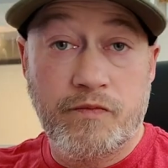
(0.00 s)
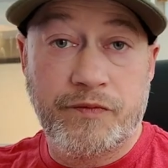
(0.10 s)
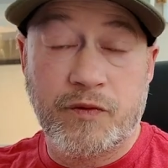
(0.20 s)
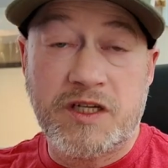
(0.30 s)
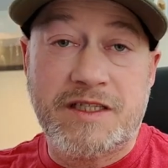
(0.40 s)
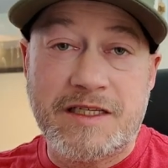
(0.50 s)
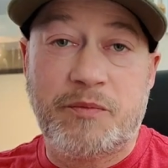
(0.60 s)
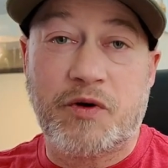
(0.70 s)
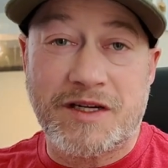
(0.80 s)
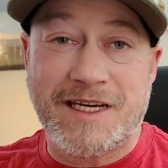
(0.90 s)

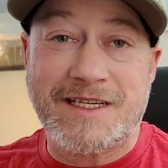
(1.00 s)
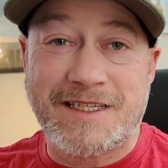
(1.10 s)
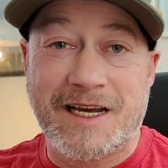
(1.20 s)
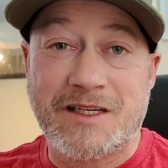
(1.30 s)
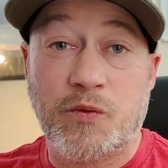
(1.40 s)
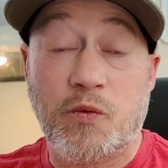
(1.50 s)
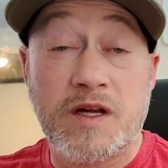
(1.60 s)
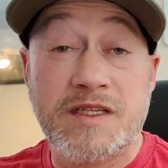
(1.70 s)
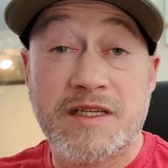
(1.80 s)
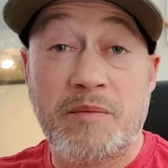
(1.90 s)

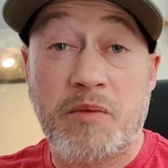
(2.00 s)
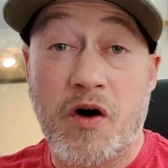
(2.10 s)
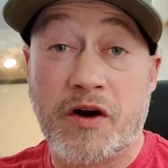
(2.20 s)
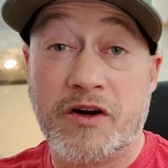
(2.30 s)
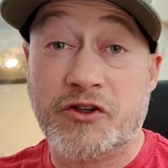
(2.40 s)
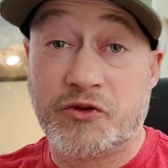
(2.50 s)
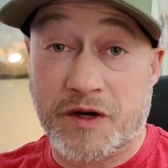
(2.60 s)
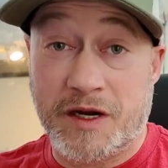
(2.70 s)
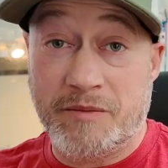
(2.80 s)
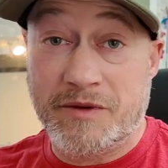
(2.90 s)
Once Upon a
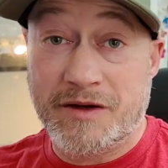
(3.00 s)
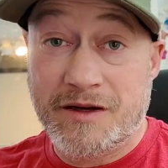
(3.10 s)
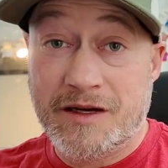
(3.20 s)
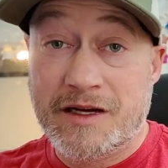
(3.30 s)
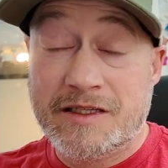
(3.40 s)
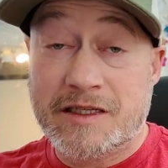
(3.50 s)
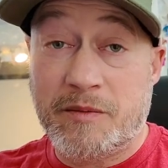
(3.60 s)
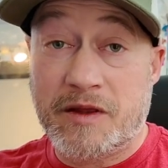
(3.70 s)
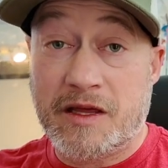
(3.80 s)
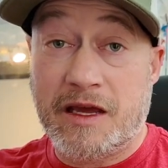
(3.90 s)
Dream? Tell
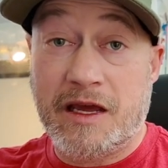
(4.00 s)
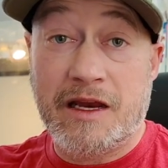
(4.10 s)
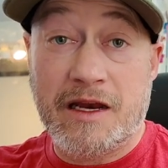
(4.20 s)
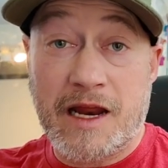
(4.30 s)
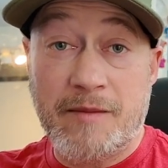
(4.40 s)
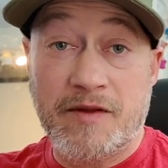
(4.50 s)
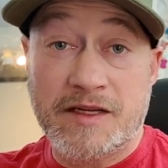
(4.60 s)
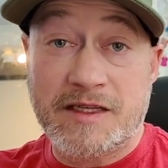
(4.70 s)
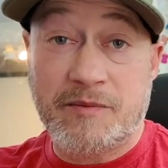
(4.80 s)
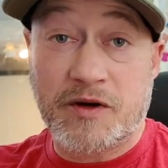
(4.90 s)
me the name of the
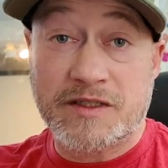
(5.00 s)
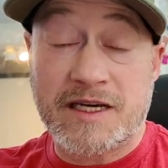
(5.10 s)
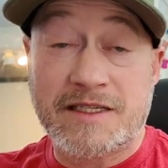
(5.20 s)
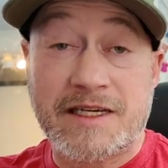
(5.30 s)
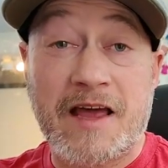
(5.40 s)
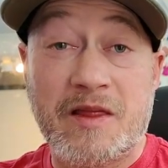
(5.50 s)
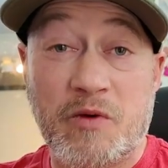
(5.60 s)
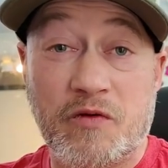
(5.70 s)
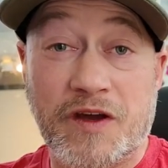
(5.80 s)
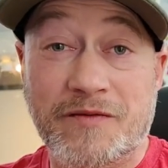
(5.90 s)
Disney princess and the
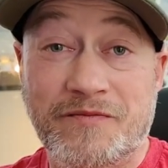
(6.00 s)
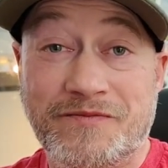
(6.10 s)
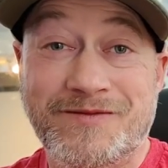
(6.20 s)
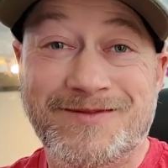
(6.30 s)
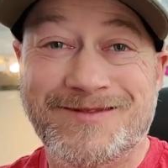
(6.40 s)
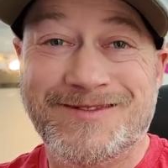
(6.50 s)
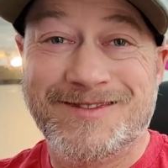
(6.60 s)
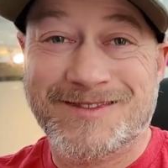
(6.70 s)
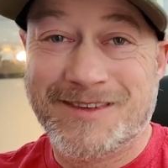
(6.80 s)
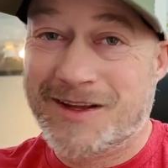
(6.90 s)
movie.
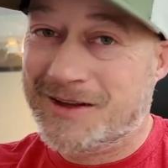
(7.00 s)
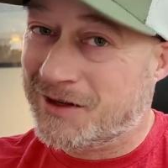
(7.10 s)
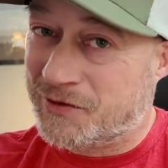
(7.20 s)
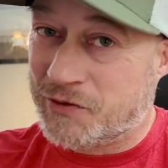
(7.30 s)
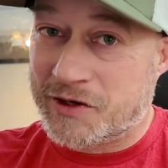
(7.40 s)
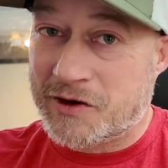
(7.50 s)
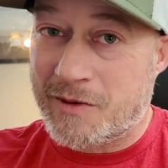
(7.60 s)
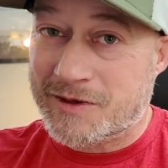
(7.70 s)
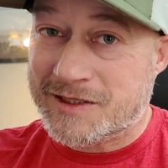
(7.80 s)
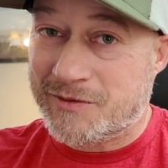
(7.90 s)
Look forward to your
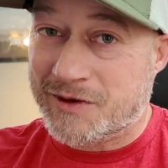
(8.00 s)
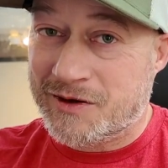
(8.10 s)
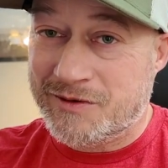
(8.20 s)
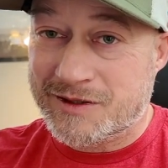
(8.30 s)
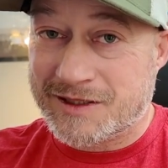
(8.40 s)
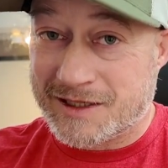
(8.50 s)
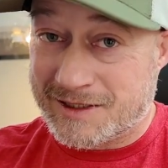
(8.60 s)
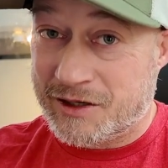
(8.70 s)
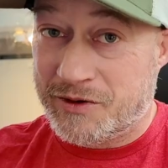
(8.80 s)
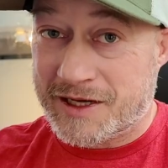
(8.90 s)
comments down below, so let's
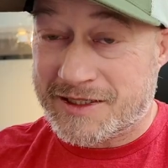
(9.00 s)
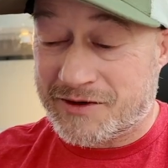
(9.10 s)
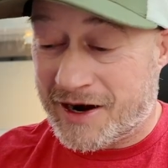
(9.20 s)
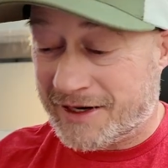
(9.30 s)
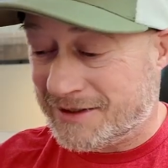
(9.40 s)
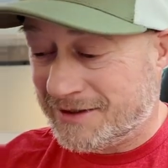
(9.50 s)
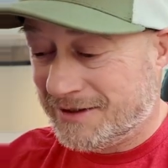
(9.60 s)
see who gets it right.